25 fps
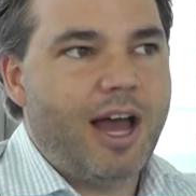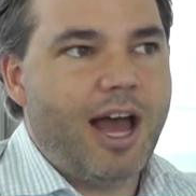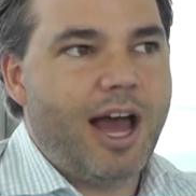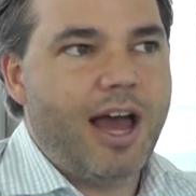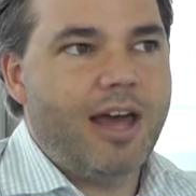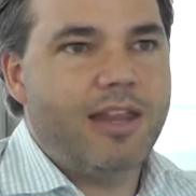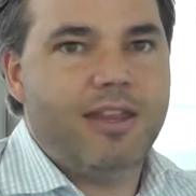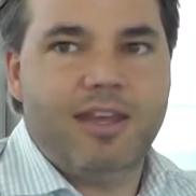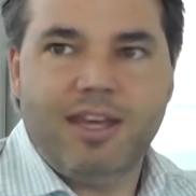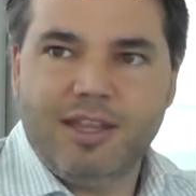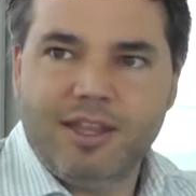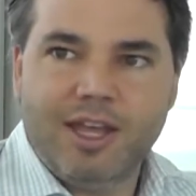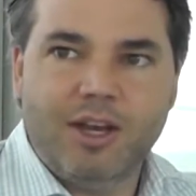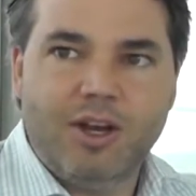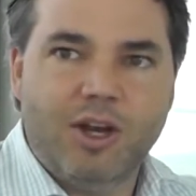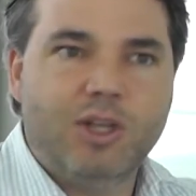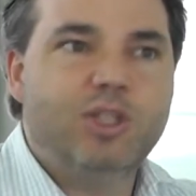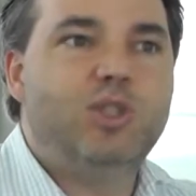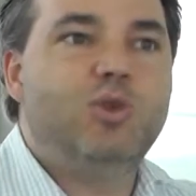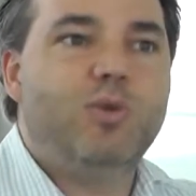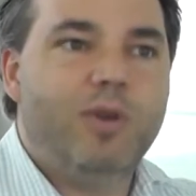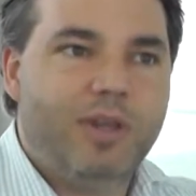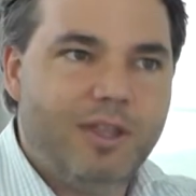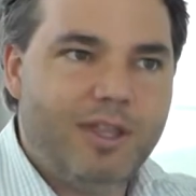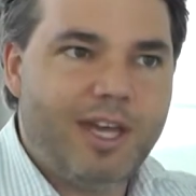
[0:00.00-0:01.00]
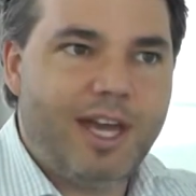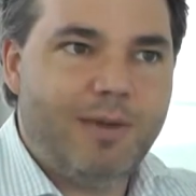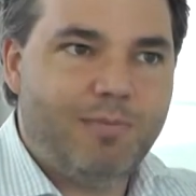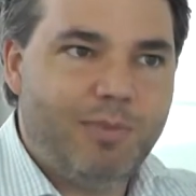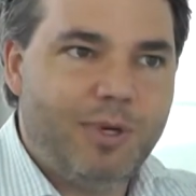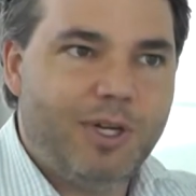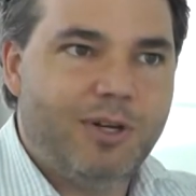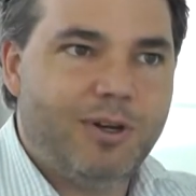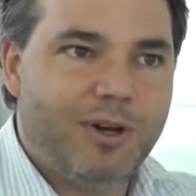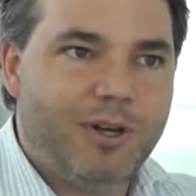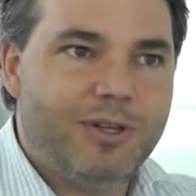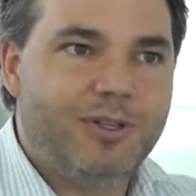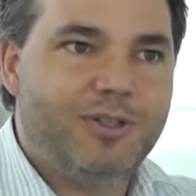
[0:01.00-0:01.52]
I think they're not doing that
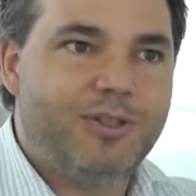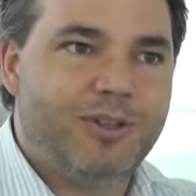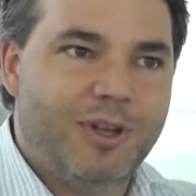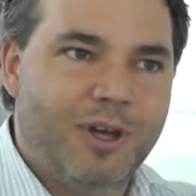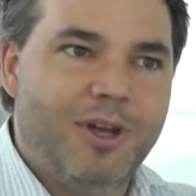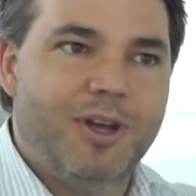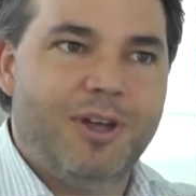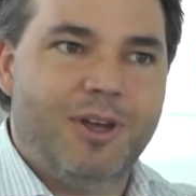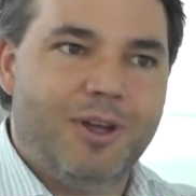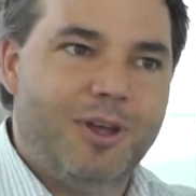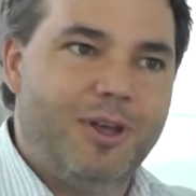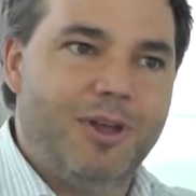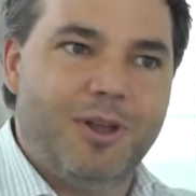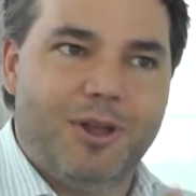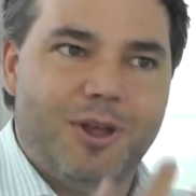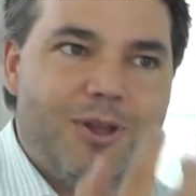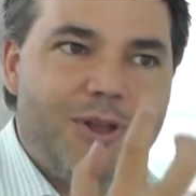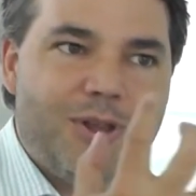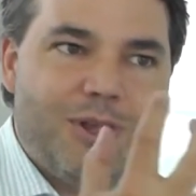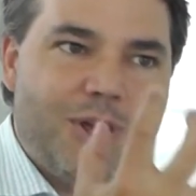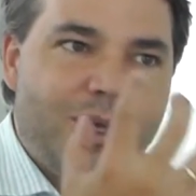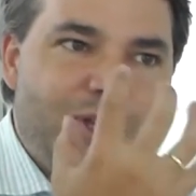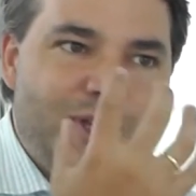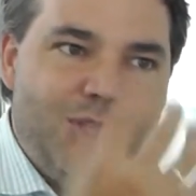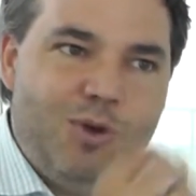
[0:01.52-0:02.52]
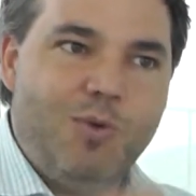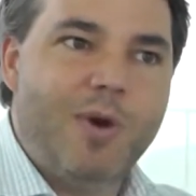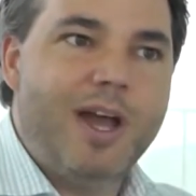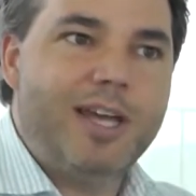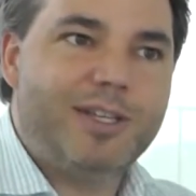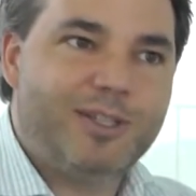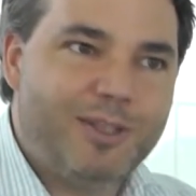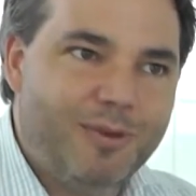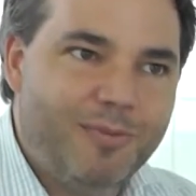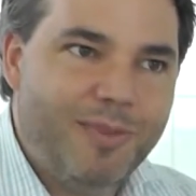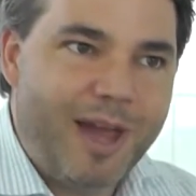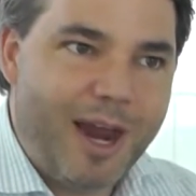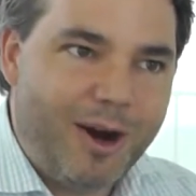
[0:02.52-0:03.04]
because the
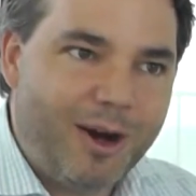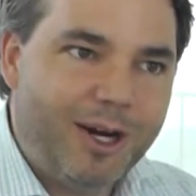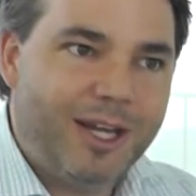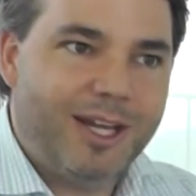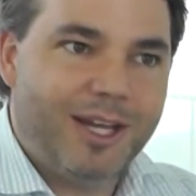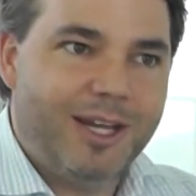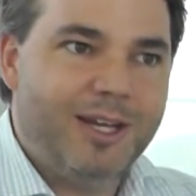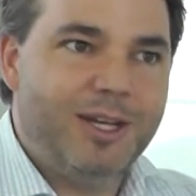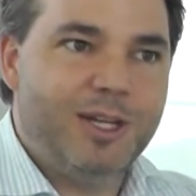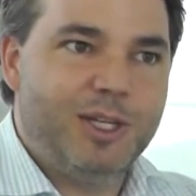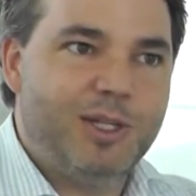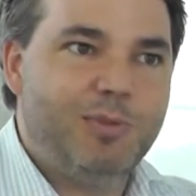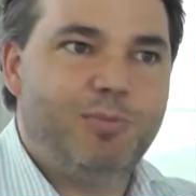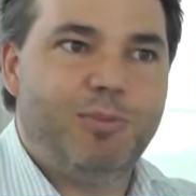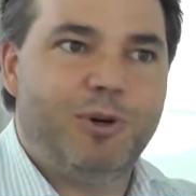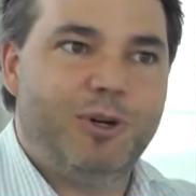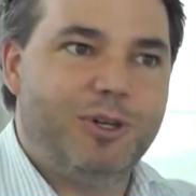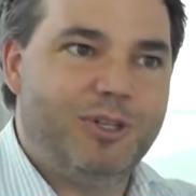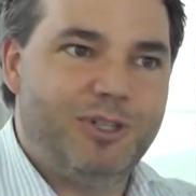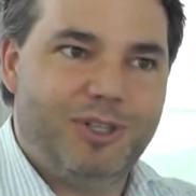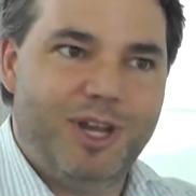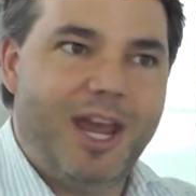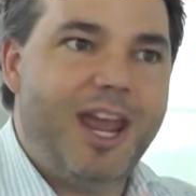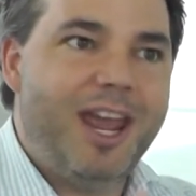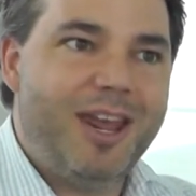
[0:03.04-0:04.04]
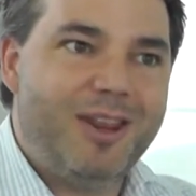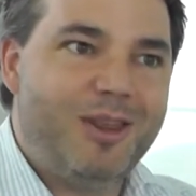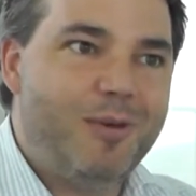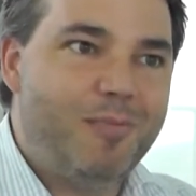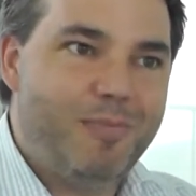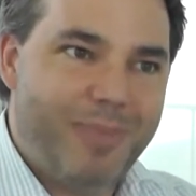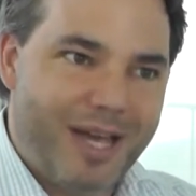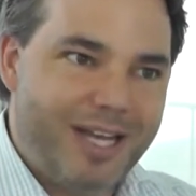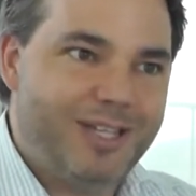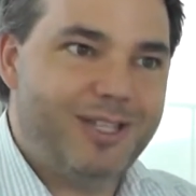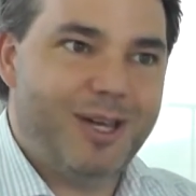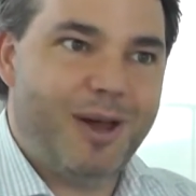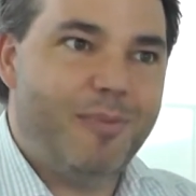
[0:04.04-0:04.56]
US American is per se the
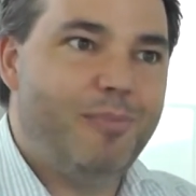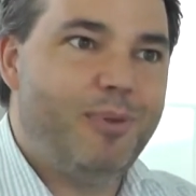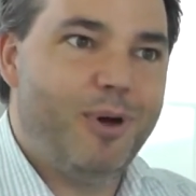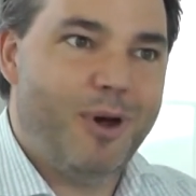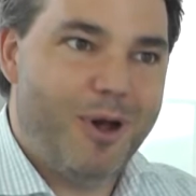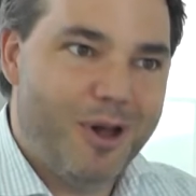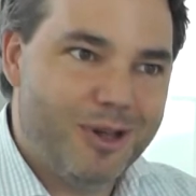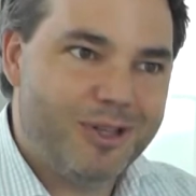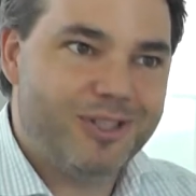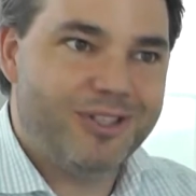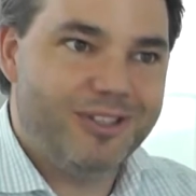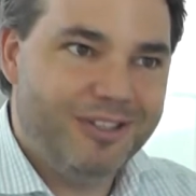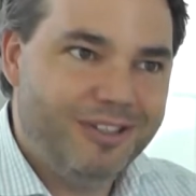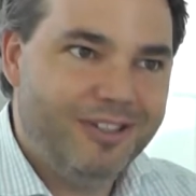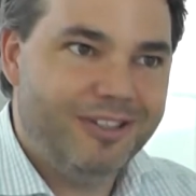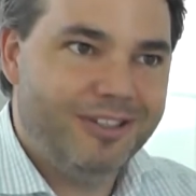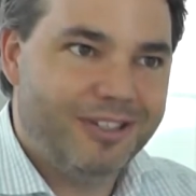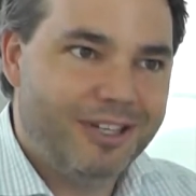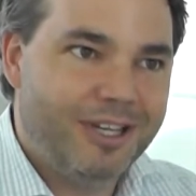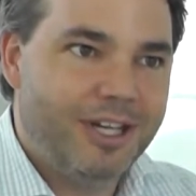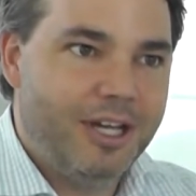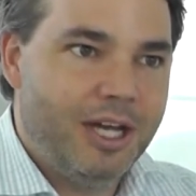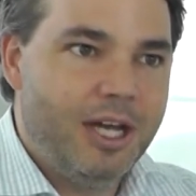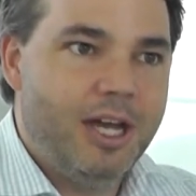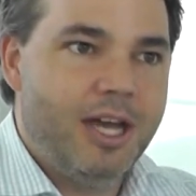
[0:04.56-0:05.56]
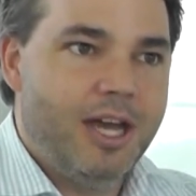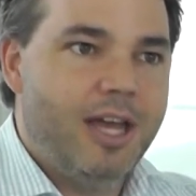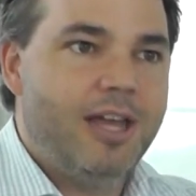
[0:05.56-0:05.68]
better person.